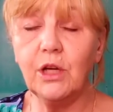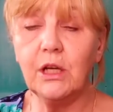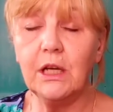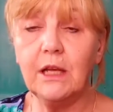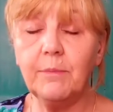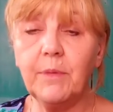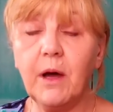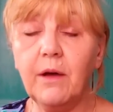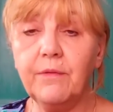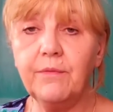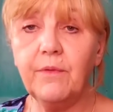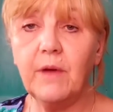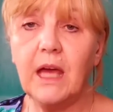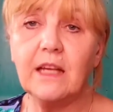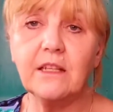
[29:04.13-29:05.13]
earlier but I've
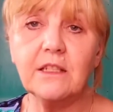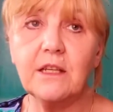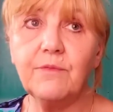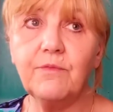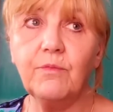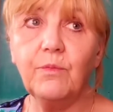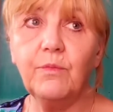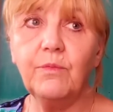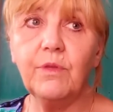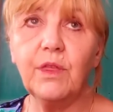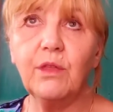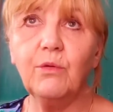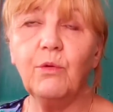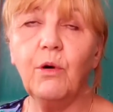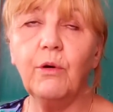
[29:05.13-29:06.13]
had a different
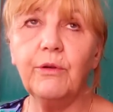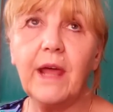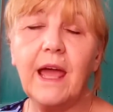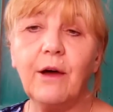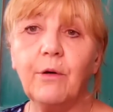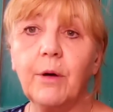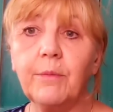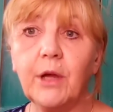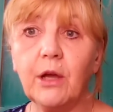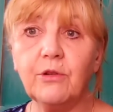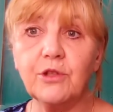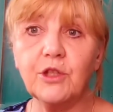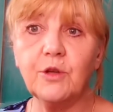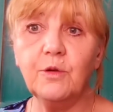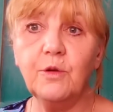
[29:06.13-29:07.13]
thought on how I'm
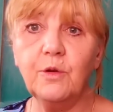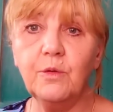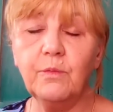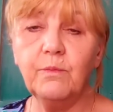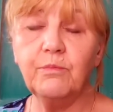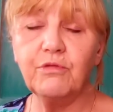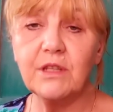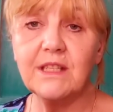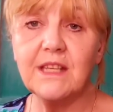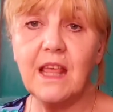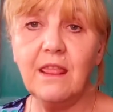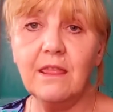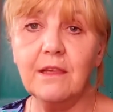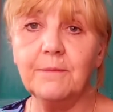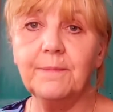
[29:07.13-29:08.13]
going to
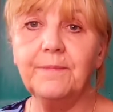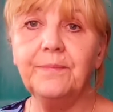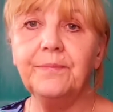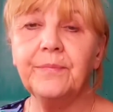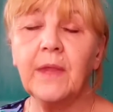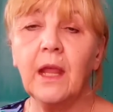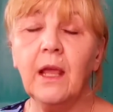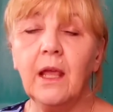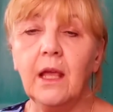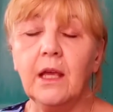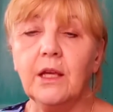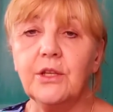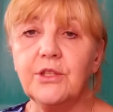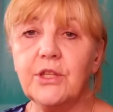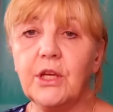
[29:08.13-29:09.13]
present them.
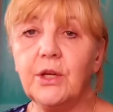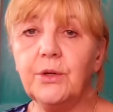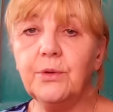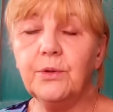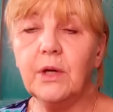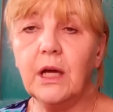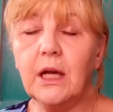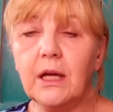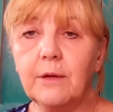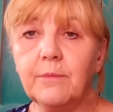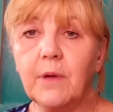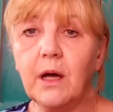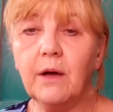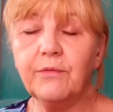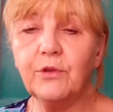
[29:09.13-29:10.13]
So
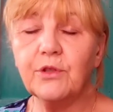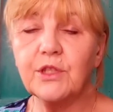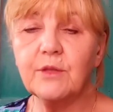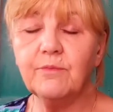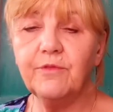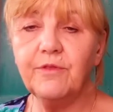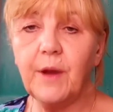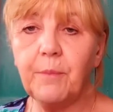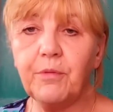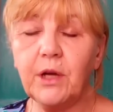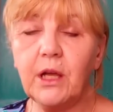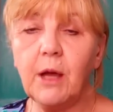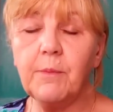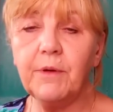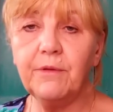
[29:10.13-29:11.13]
um, I've got some
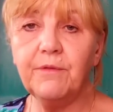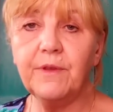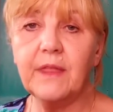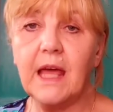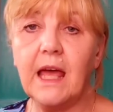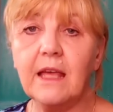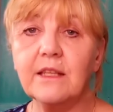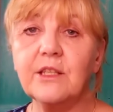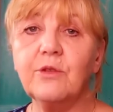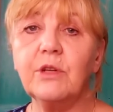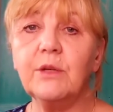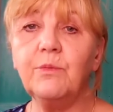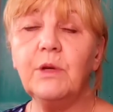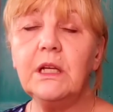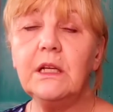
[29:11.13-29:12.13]
fabric coming for that so
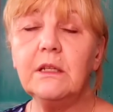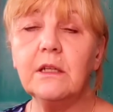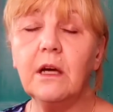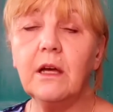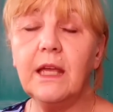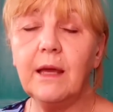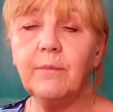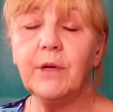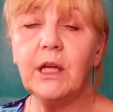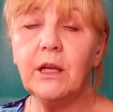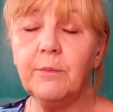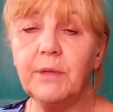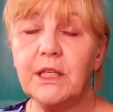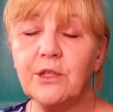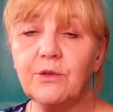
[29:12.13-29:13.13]
I will I am going
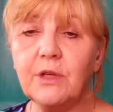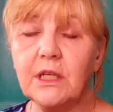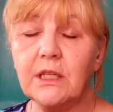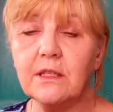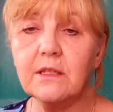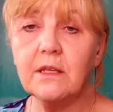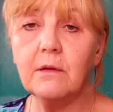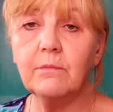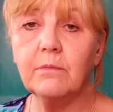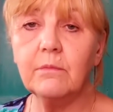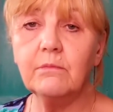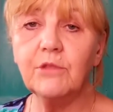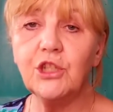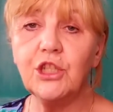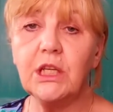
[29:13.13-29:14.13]
to be doing
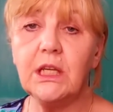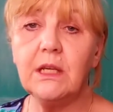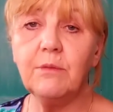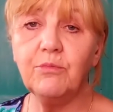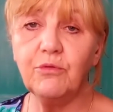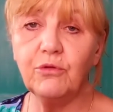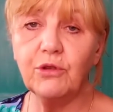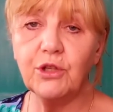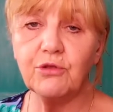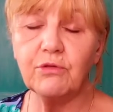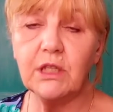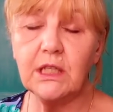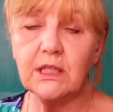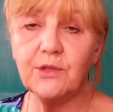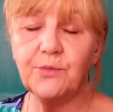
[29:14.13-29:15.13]
some machine
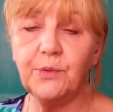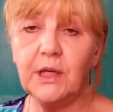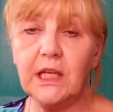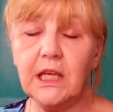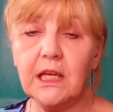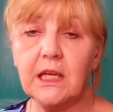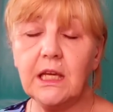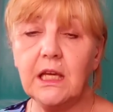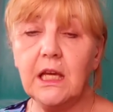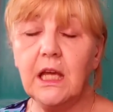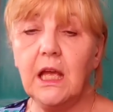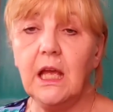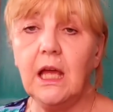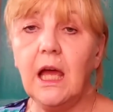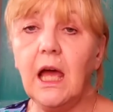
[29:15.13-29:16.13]
embroidery this week.
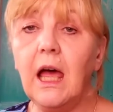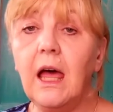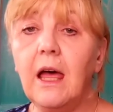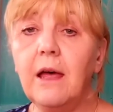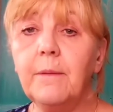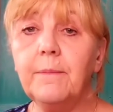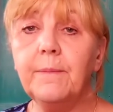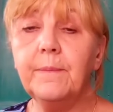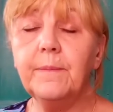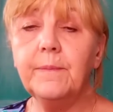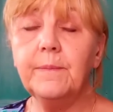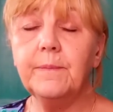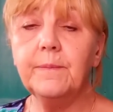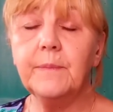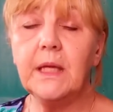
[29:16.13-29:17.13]
Um,
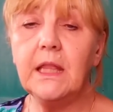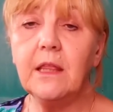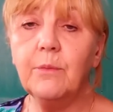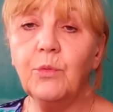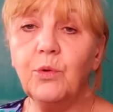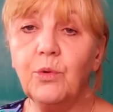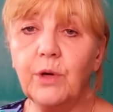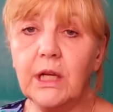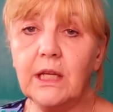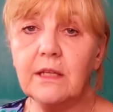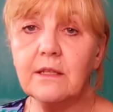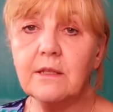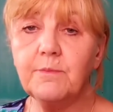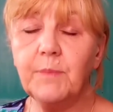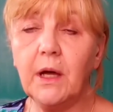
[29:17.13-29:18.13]
in the
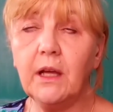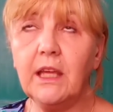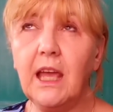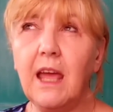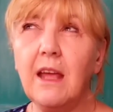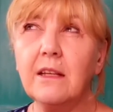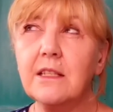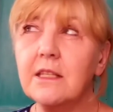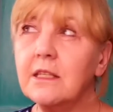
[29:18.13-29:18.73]
mornings. I get